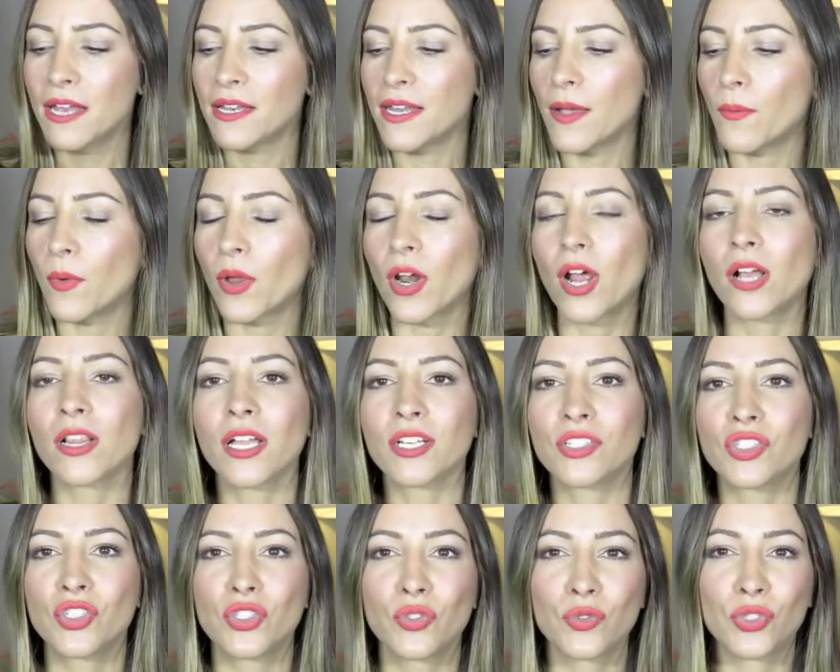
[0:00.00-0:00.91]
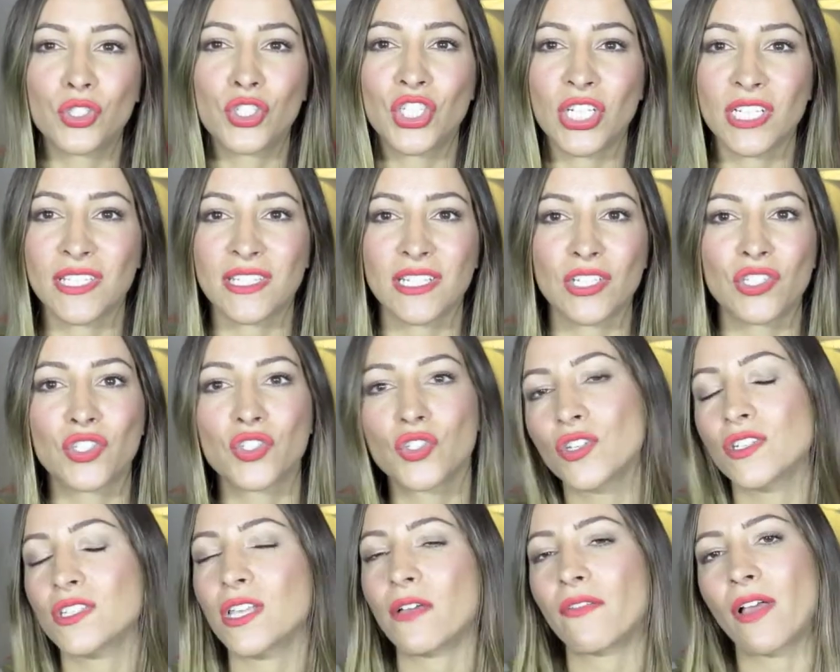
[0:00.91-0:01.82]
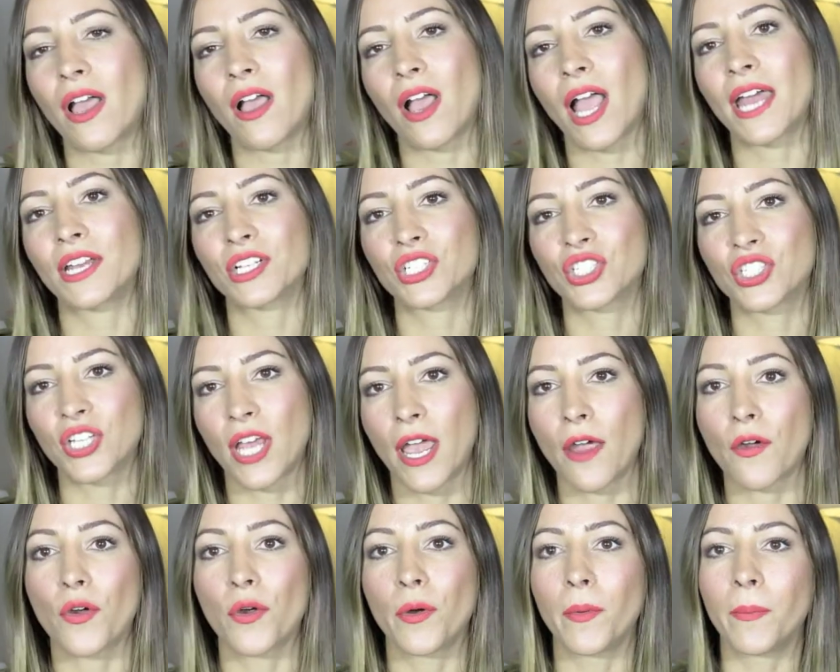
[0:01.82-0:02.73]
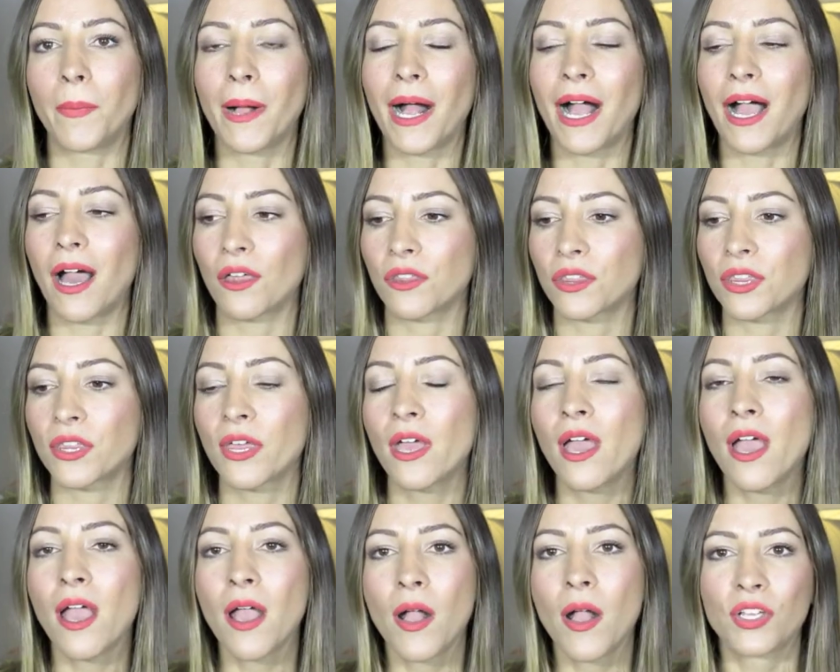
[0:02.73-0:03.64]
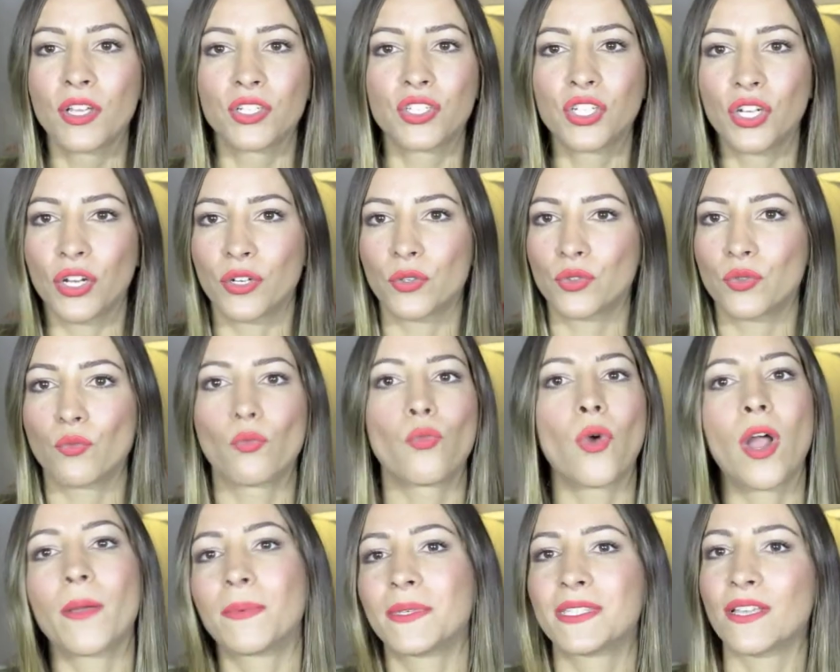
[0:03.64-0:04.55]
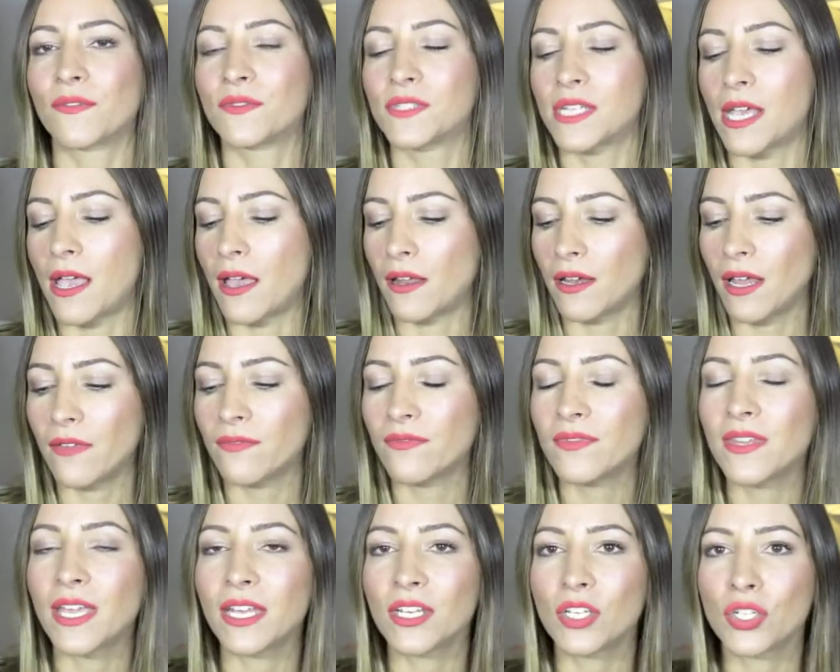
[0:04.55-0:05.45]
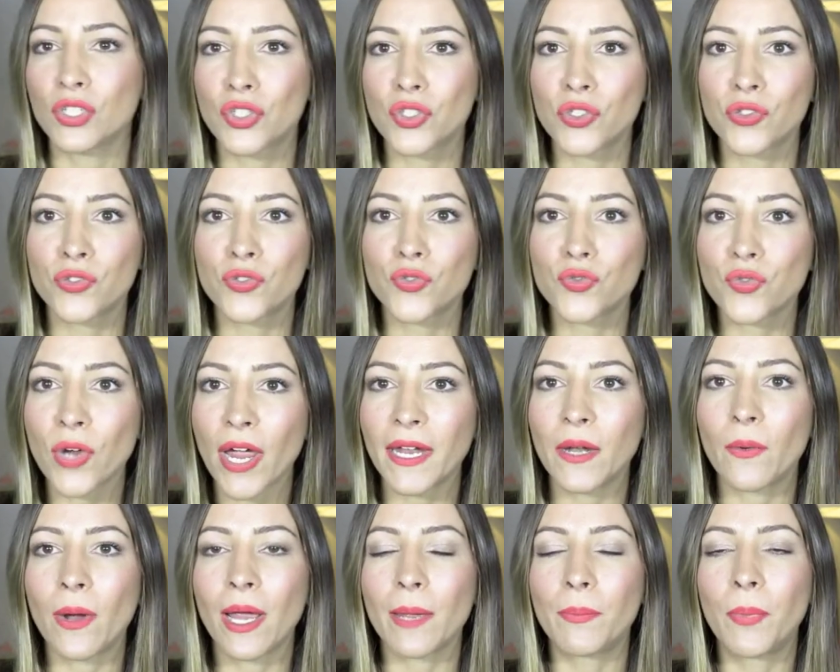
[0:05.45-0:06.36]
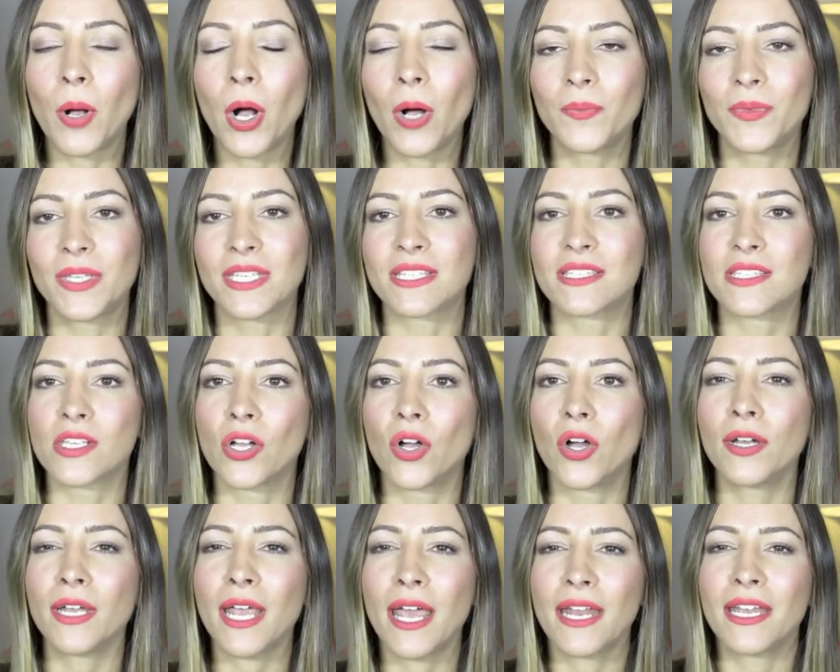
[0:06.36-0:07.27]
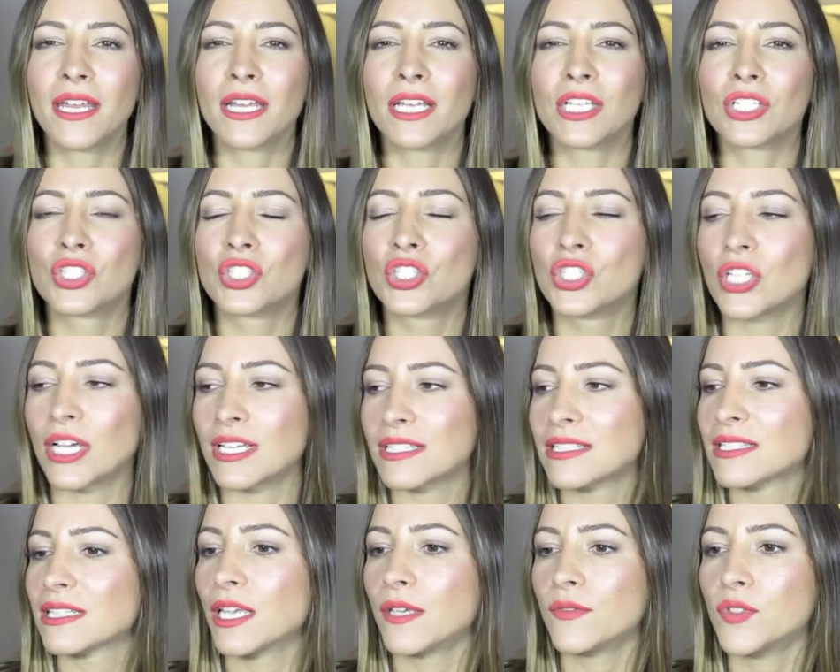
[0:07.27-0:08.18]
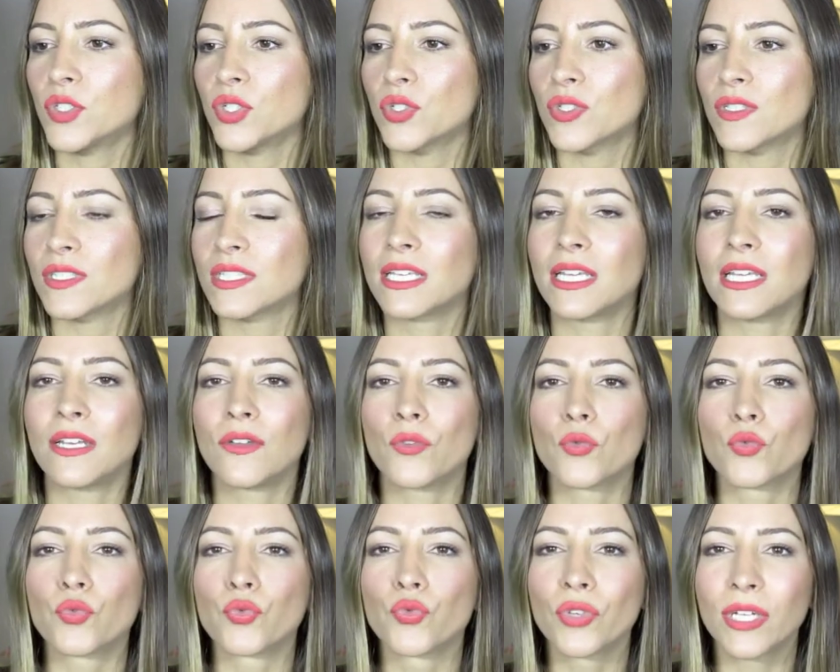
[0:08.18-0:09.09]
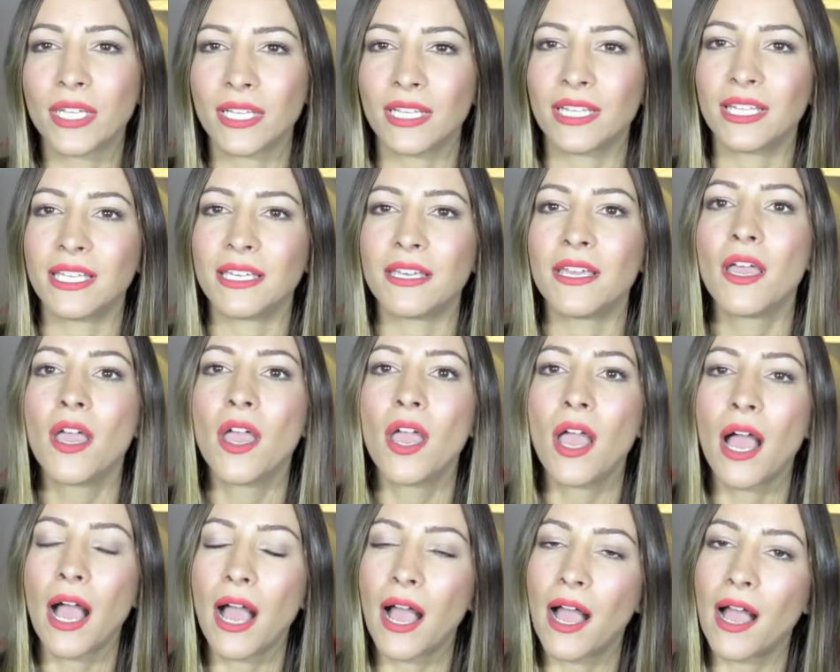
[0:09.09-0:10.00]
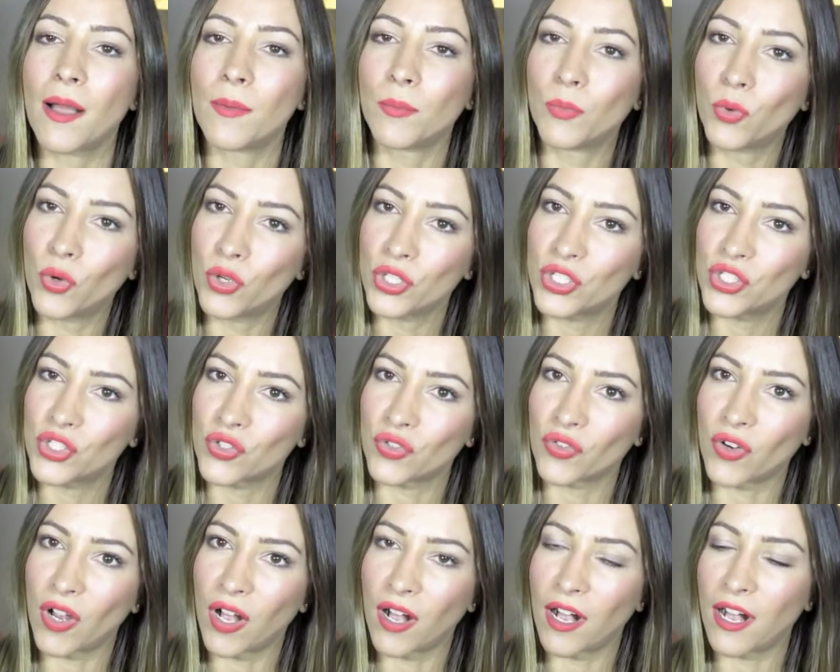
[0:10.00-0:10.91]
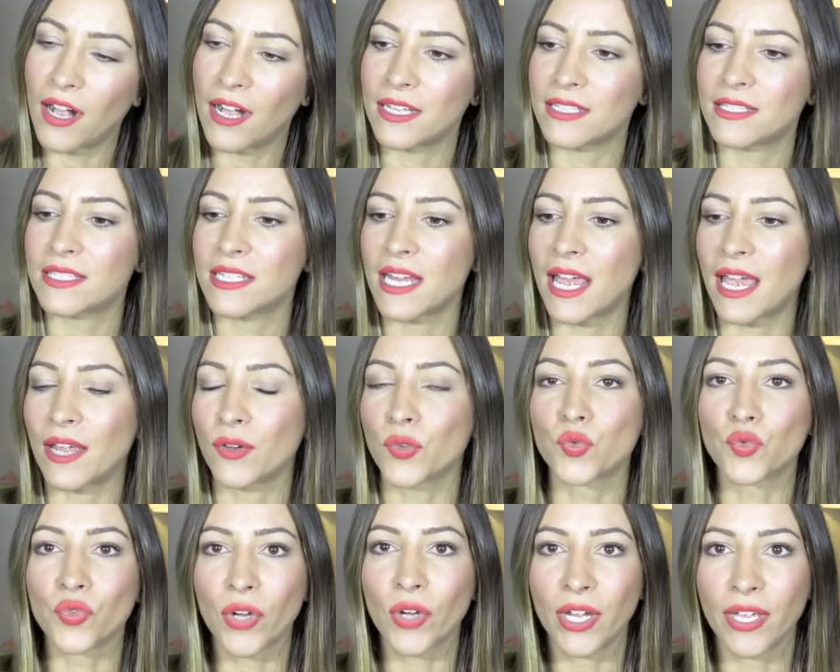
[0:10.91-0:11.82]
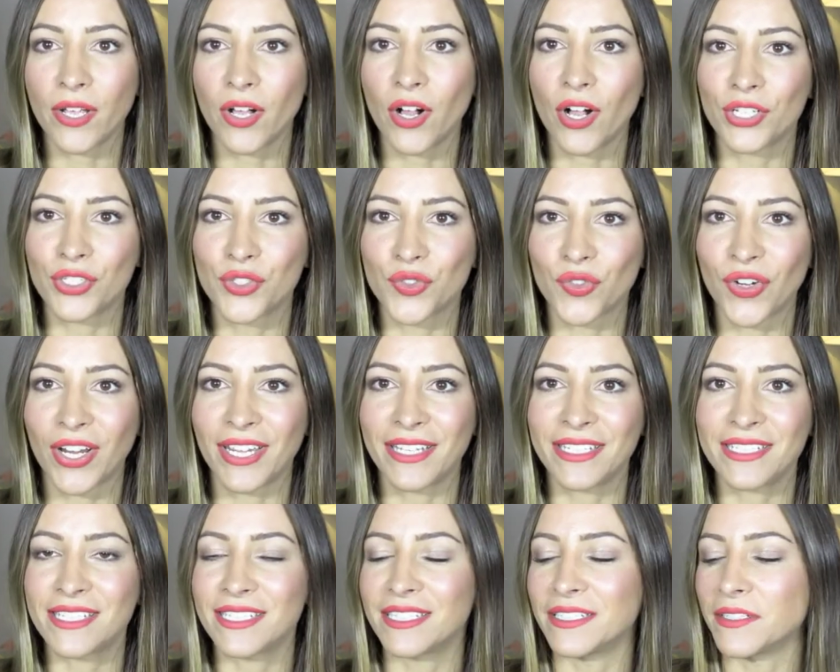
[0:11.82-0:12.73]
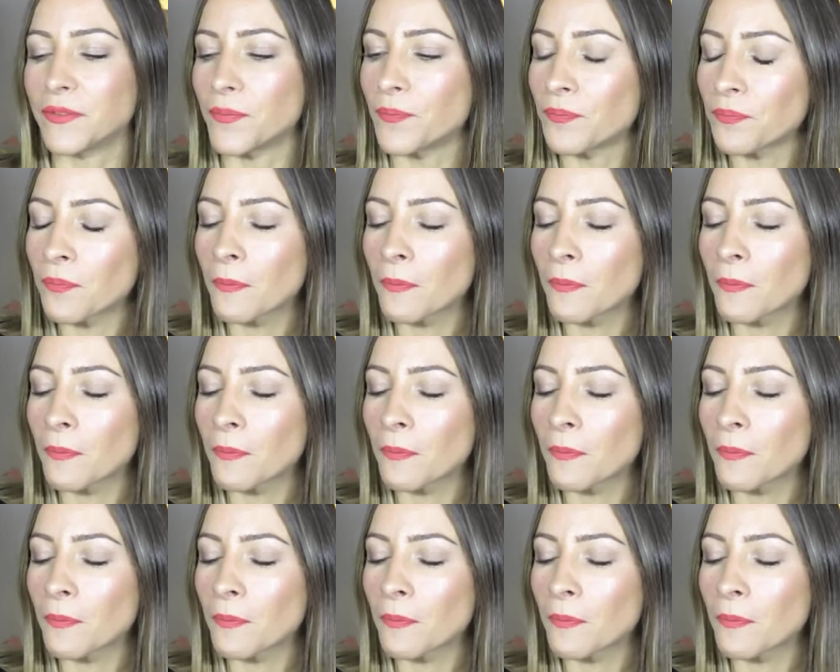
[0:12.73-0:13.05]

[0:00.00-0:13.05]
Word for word: Now what I like to do is just as soon as I've had a shower or a bath, you know, wipe stuff down, and then straight away pop this on, and it just leaves your skin really uh, moisturized and rehydrated.